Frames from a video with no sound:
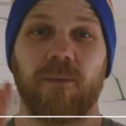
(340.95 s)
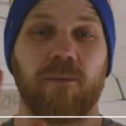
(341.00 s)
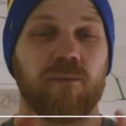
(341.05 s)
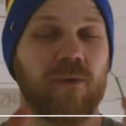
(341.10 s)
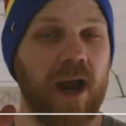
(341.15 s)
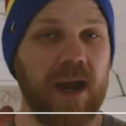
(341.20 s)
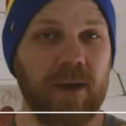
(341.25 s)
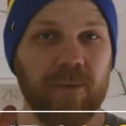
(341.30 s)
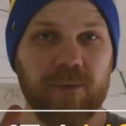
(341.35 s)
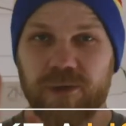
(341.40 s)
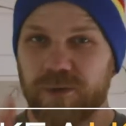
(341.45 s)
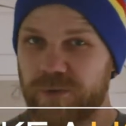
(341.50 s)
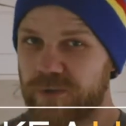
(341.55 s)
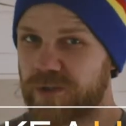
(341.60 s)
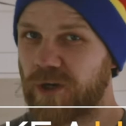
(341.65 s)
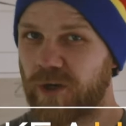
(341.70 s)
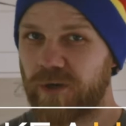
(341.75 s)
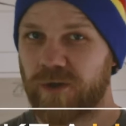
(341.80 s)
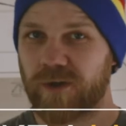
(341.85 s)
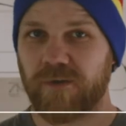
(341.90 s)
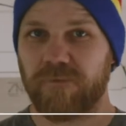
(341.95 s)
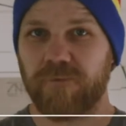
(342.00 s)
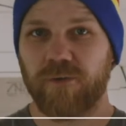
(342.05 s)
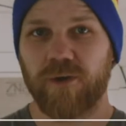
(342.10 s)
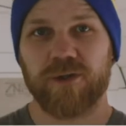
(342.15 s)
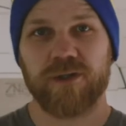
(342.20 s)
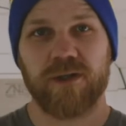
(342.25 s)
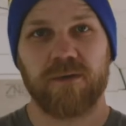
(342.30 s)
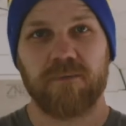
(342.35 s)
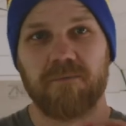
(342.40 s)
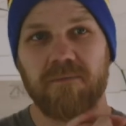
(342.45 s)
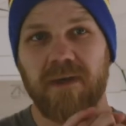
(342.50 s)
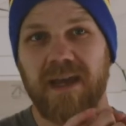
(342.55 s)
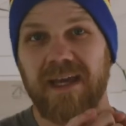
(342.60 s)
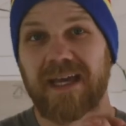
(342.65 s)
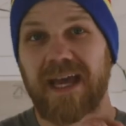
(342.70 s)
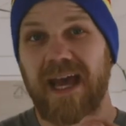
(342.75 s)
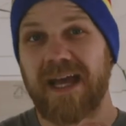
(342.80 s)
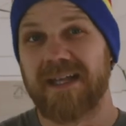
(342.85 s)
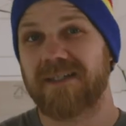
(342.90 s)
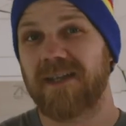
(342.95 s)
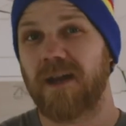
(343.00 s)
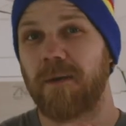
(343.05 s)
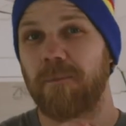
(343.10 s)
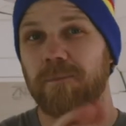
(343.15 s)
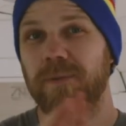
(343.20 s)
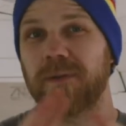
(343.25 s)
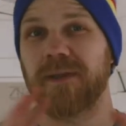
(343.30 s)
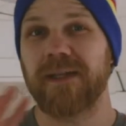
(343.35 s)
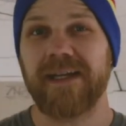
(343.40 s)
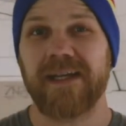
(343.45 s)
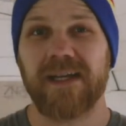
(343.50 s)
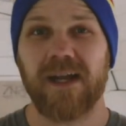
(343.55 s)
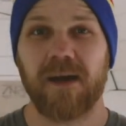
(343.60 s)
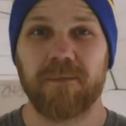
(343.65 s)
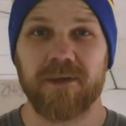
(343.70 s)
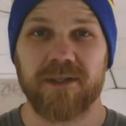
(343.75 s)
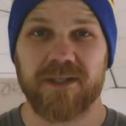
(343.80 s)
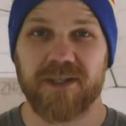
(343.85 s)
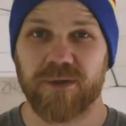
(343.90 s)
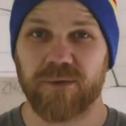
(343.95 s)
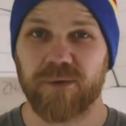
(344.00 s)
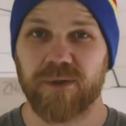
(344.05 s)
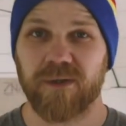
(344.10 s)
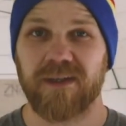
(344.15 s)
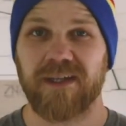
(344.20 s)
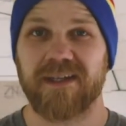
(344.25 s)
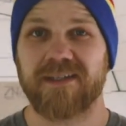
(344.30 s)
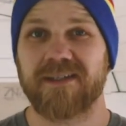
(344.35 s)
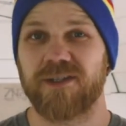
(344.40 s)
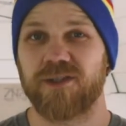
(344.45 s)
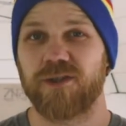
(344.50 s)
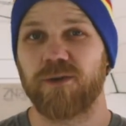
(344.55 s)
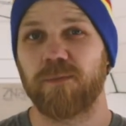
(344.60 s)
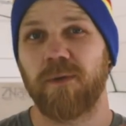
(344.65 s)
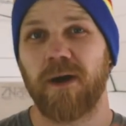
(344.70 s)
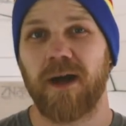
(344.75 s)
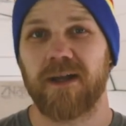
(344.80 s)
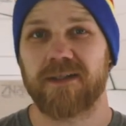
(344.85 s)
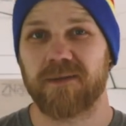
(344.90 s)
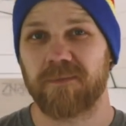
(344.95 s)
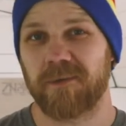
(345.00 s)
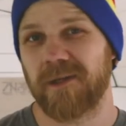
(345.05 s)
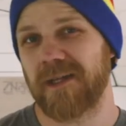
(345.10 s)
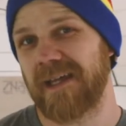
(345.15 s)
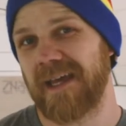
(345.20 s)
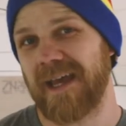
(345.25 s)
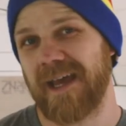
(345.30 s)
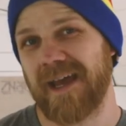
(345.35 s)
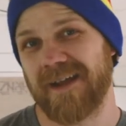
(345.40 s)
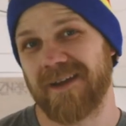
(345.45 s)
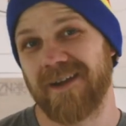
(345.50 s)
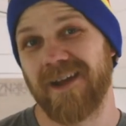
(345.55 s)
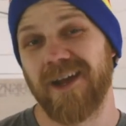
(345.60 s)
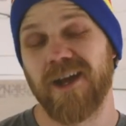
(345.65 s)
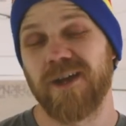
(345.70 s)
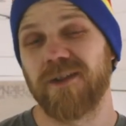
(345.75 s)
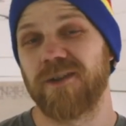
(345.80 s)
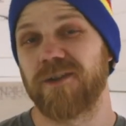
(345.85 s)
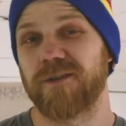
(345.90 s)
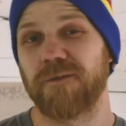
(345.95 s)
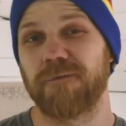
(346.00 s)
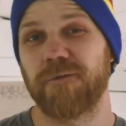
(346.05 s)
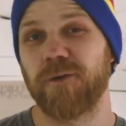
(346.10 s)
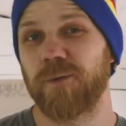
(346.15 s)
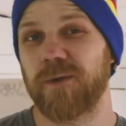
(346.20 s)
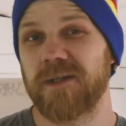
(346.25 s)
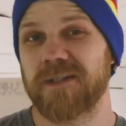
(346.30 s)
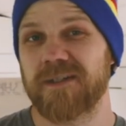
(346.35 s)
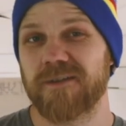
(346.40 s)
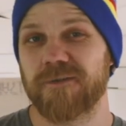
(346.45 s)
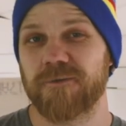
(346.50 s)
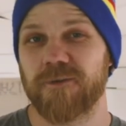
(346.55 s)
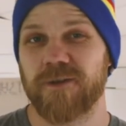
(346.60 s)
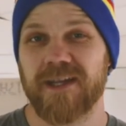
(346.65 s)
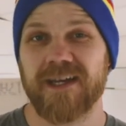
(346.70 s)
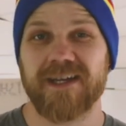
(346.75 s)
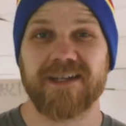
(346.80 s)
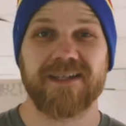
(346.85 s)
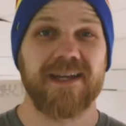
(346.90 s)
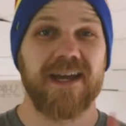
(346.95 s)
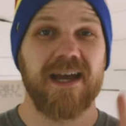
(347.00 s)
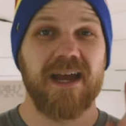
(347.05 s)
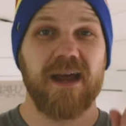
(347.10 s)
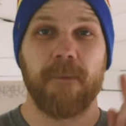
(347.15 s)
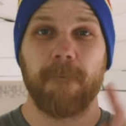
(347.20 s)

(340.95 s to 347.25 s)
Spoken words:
Right when you start your conversion, make as complete a material list as you possibly can. There's a few reasons for this.